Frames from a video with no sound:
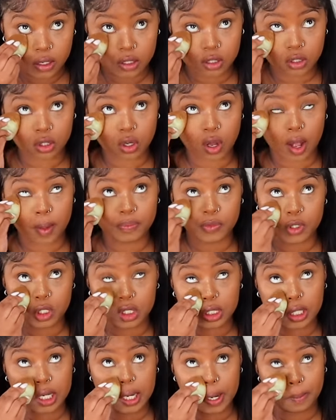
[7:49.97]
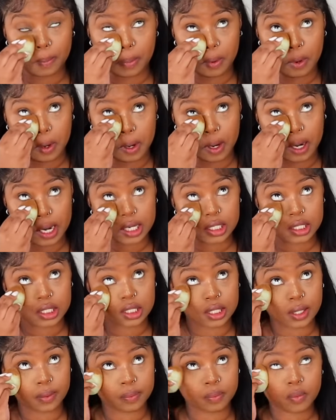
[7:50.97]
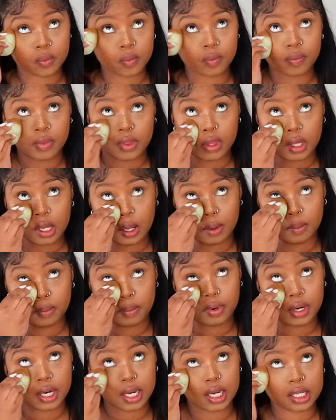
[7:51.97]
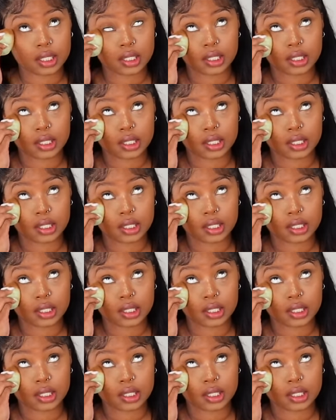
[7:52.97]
So I'm just gonna press. Okay.